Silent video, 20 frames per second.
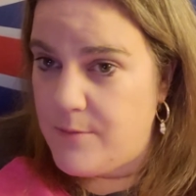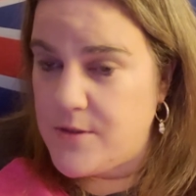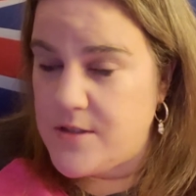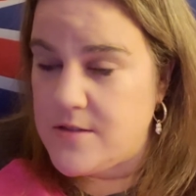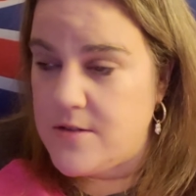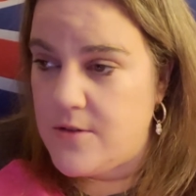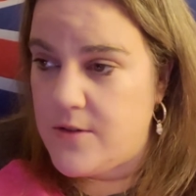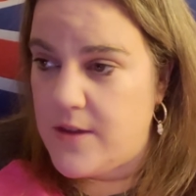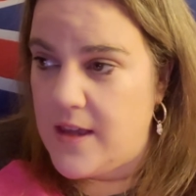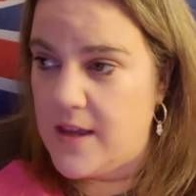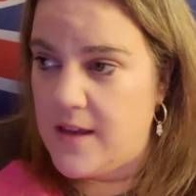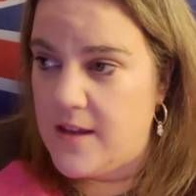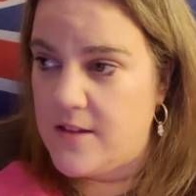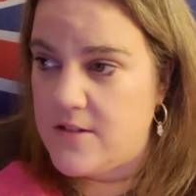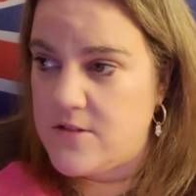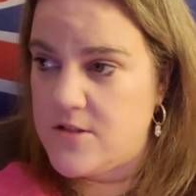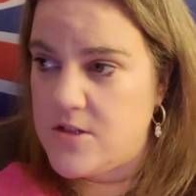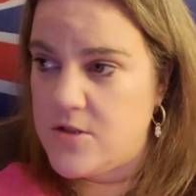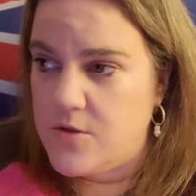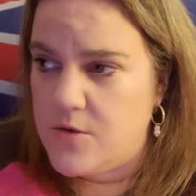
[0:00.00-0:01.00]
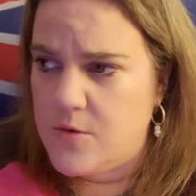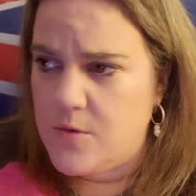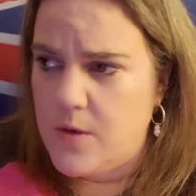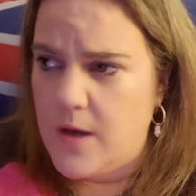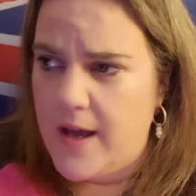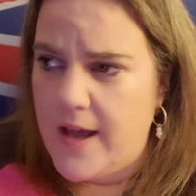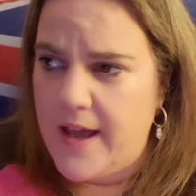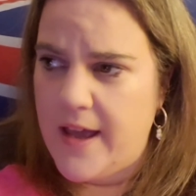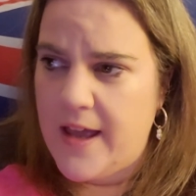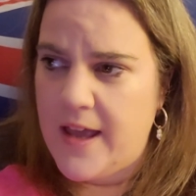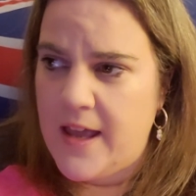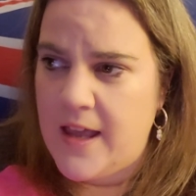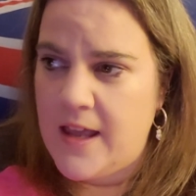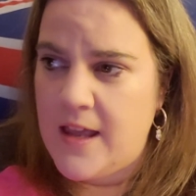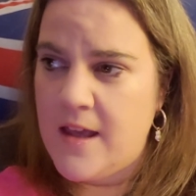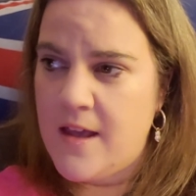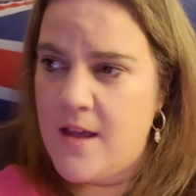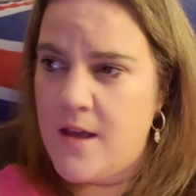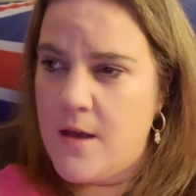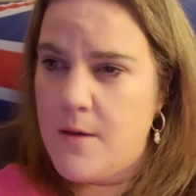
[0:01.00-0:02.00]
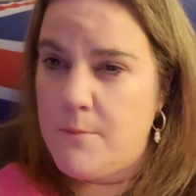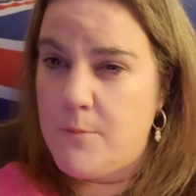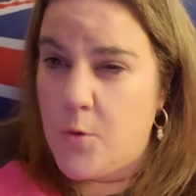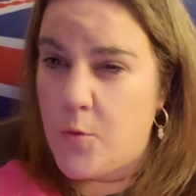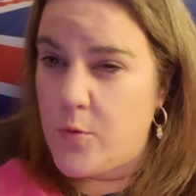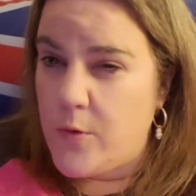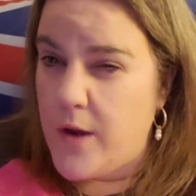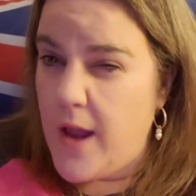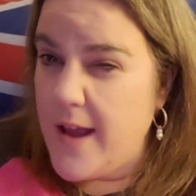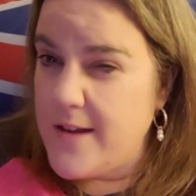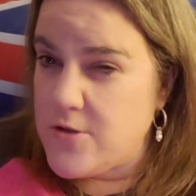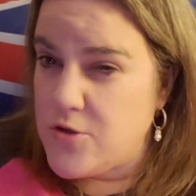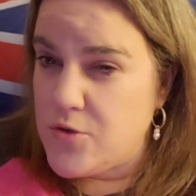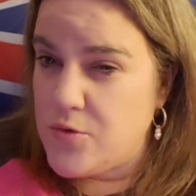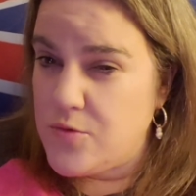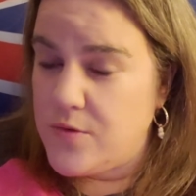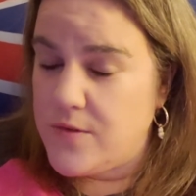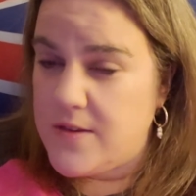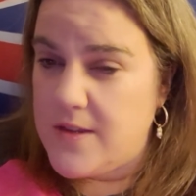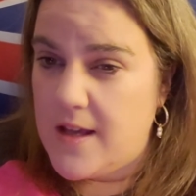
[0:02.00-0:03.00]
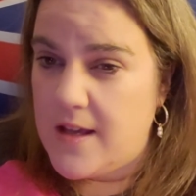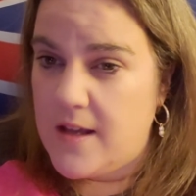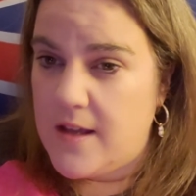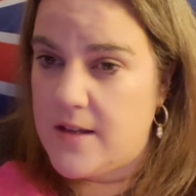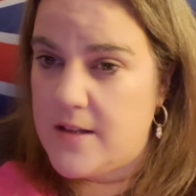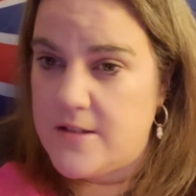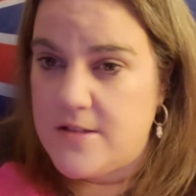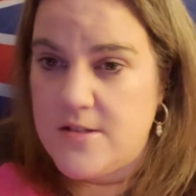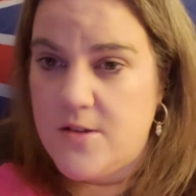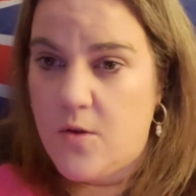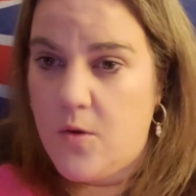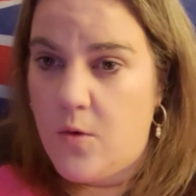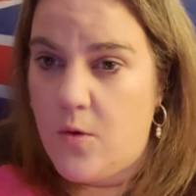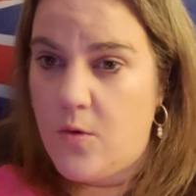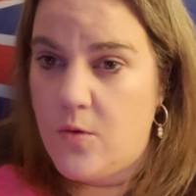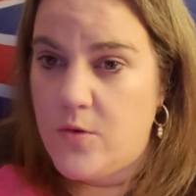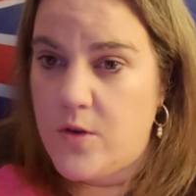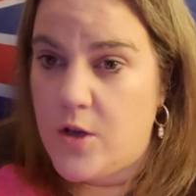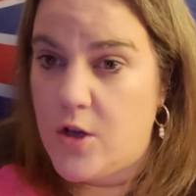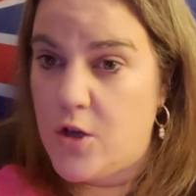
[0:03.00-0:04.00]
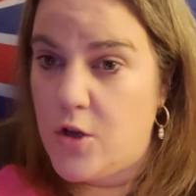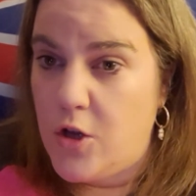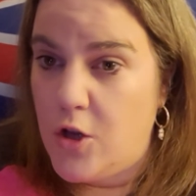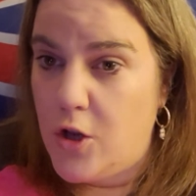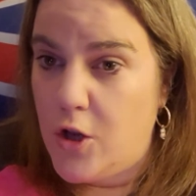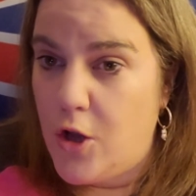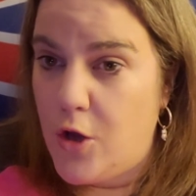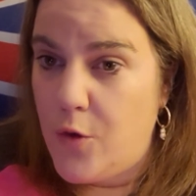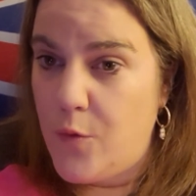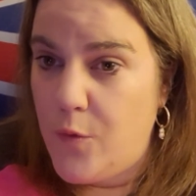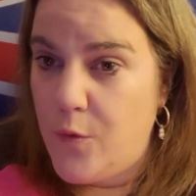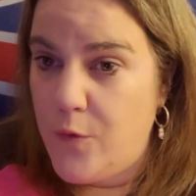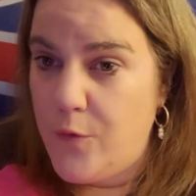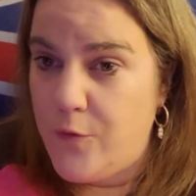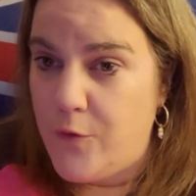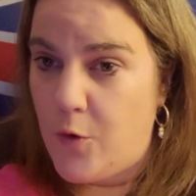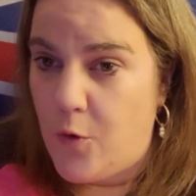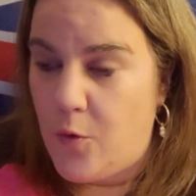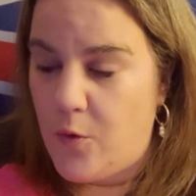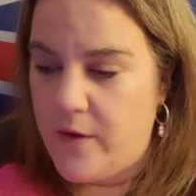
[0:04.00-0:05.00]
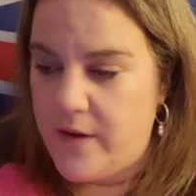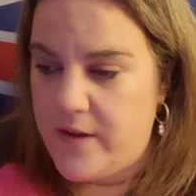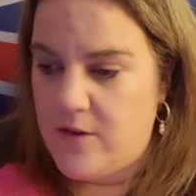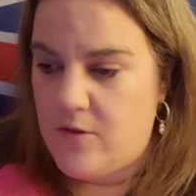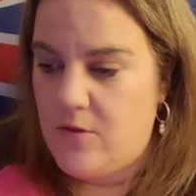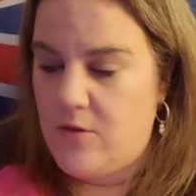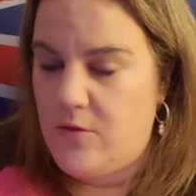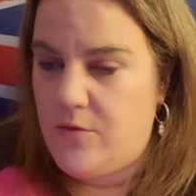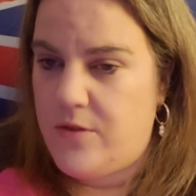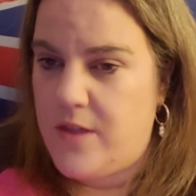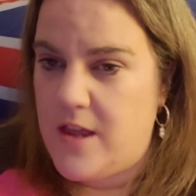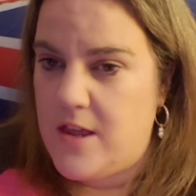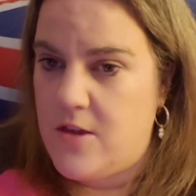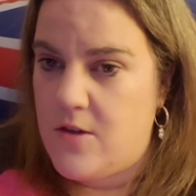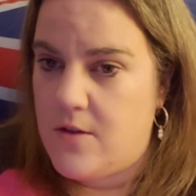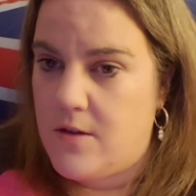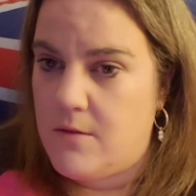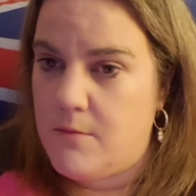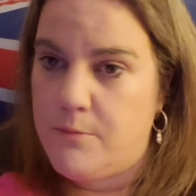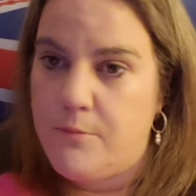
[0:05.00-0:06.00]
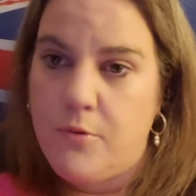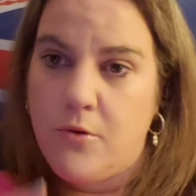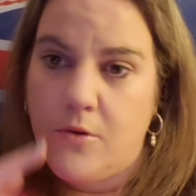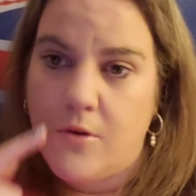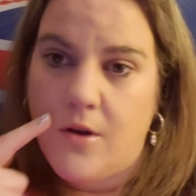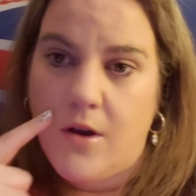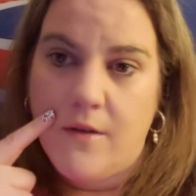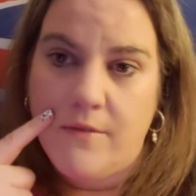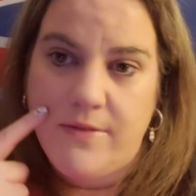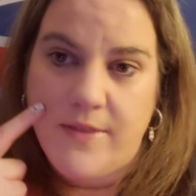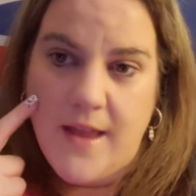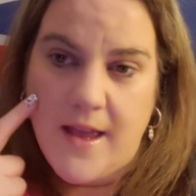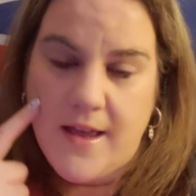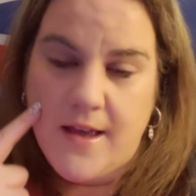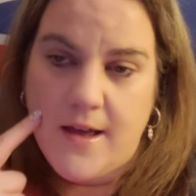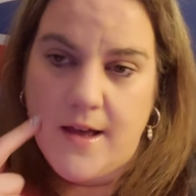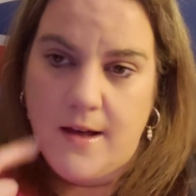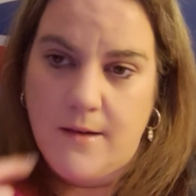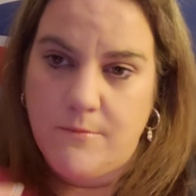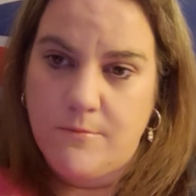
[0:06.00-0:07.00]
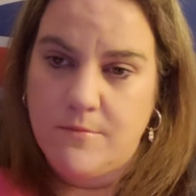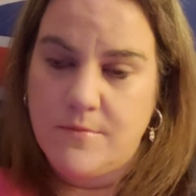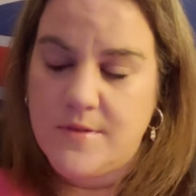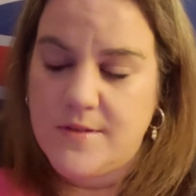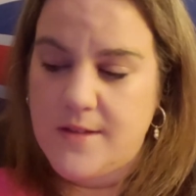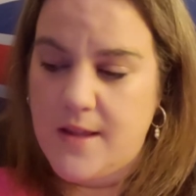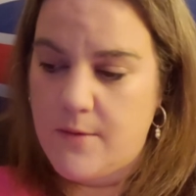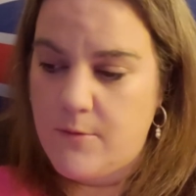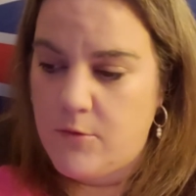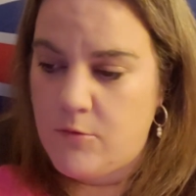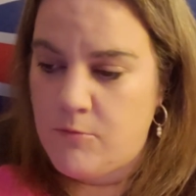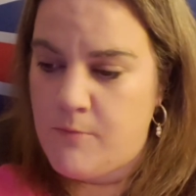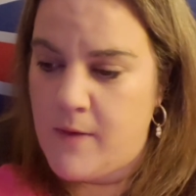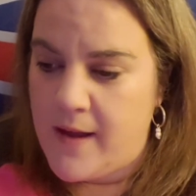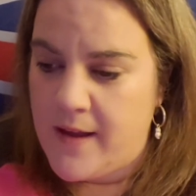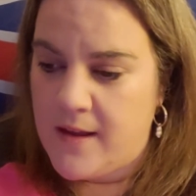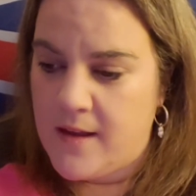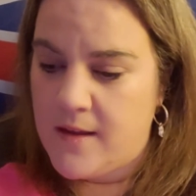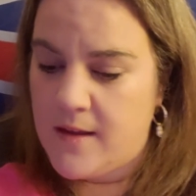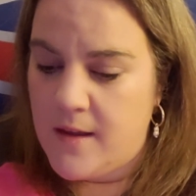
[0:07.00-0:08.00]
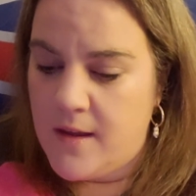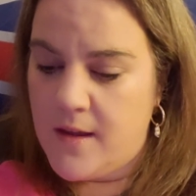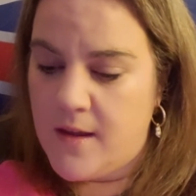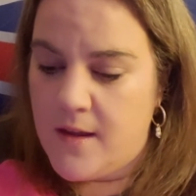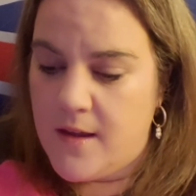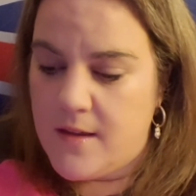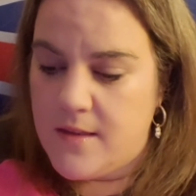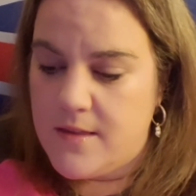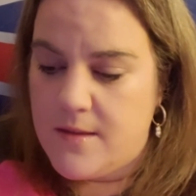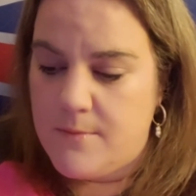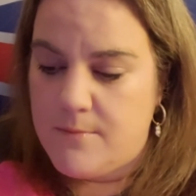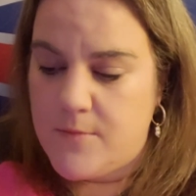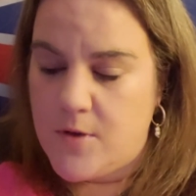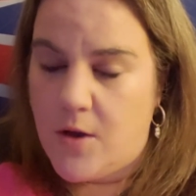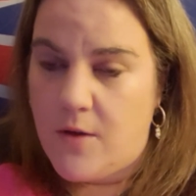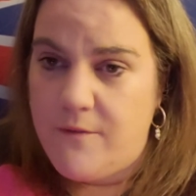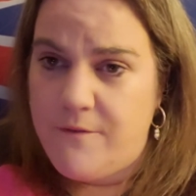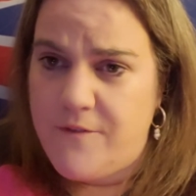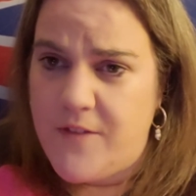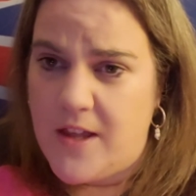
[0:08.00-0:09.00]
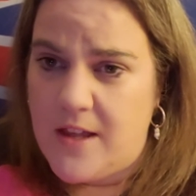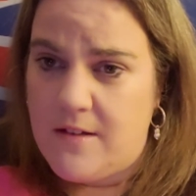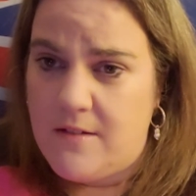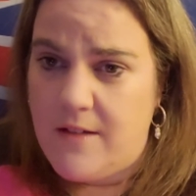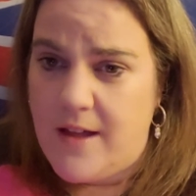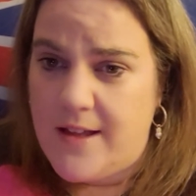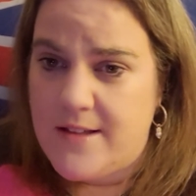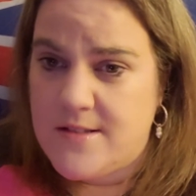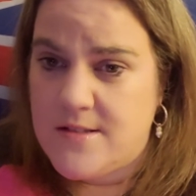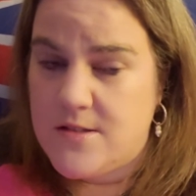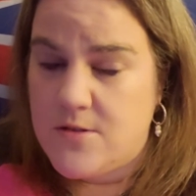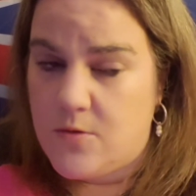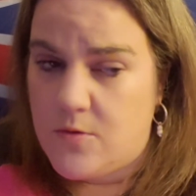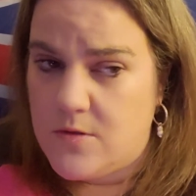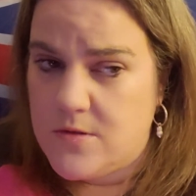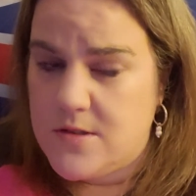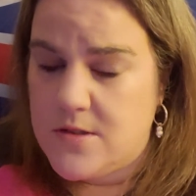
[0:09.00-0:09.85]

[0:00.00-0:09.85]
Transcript: was looking into a more natural thing. It's called clove oil that you can put on their gums that will make them not feel as sore.